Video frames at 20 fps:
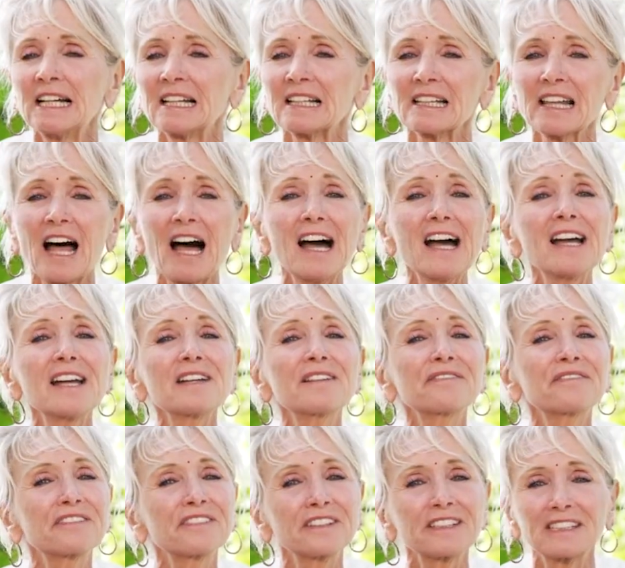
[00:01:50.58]

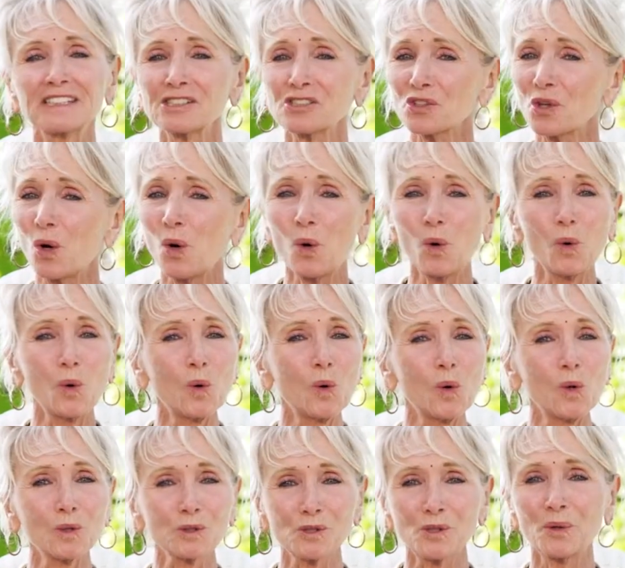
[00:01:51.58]
Life is a
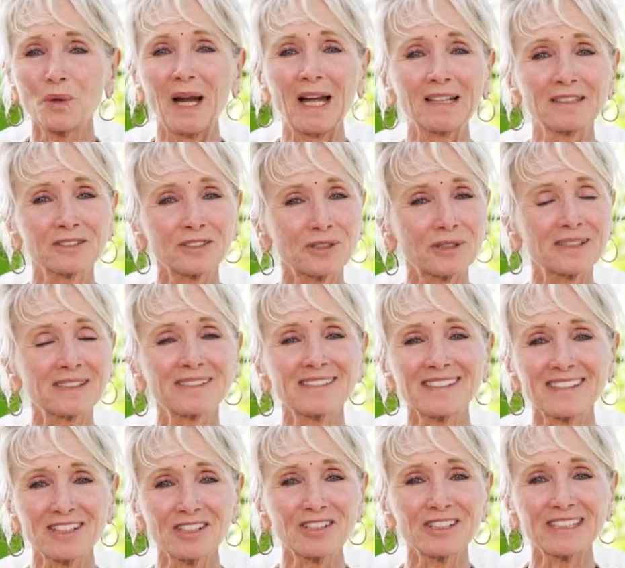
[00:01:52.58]
whole grand
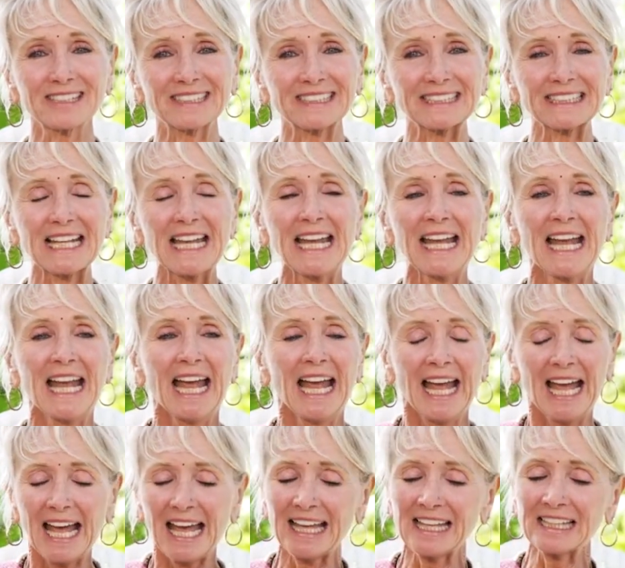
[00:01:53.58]
transition.
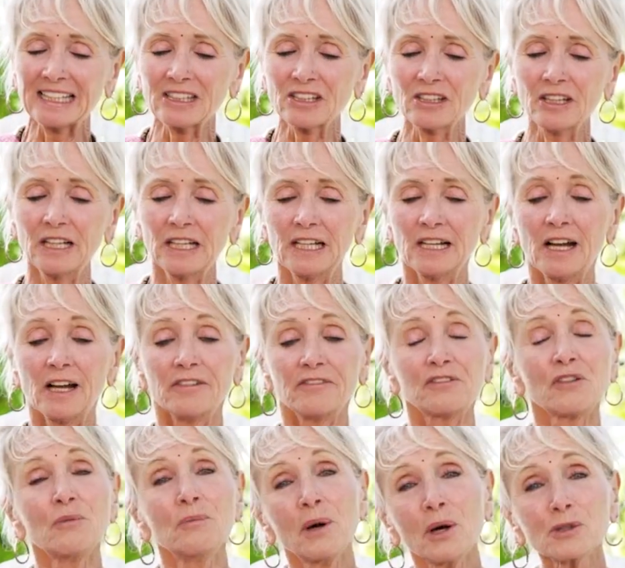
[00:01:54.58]
And
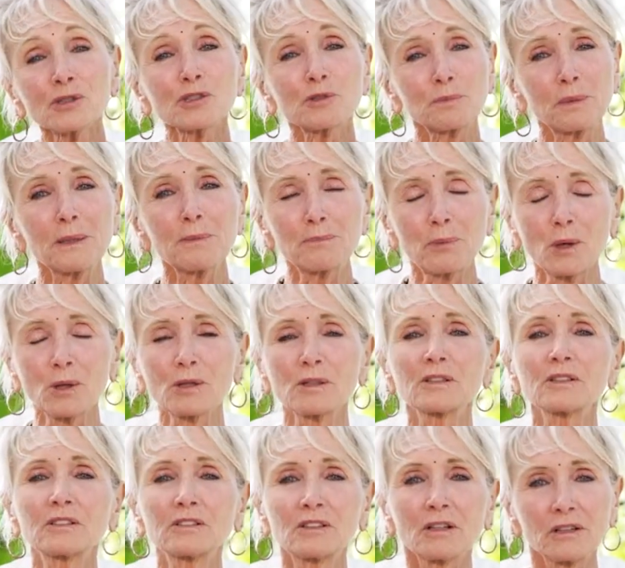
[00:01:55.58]
for most
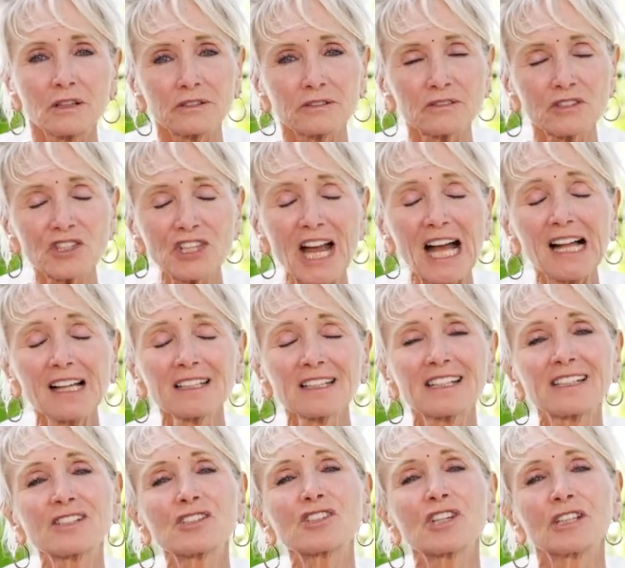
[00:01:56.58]
people, the
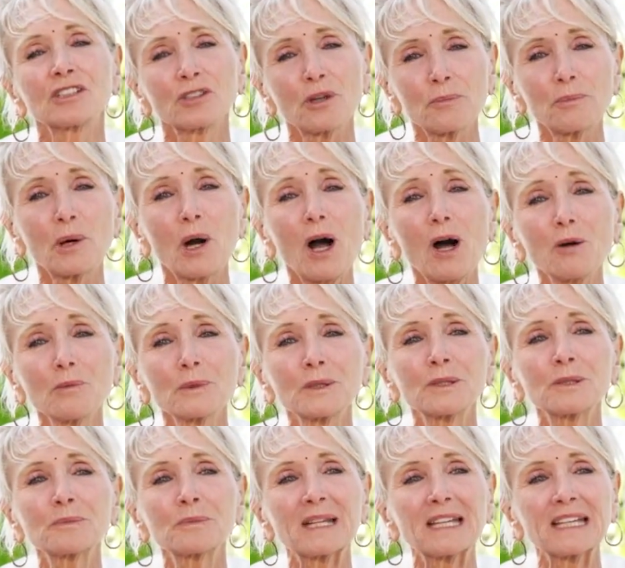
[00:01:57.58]
challenge and the
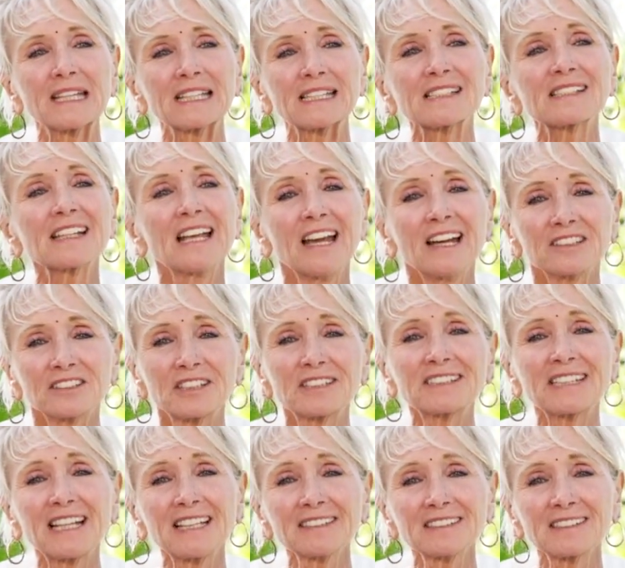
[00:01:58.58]
problem is the
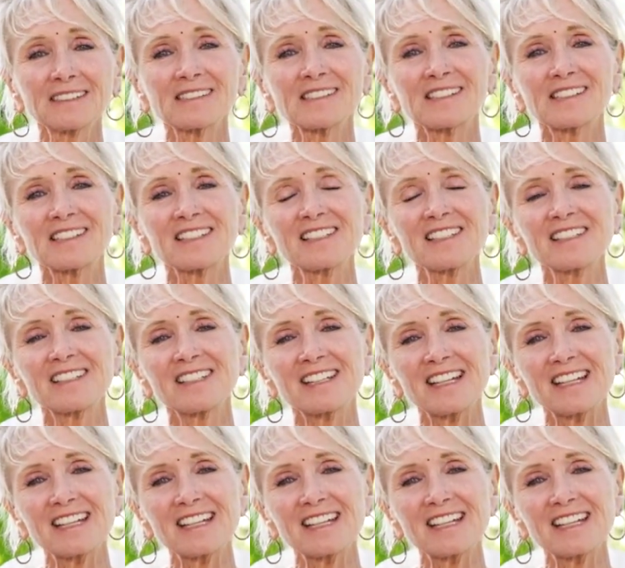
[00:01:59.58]
tendency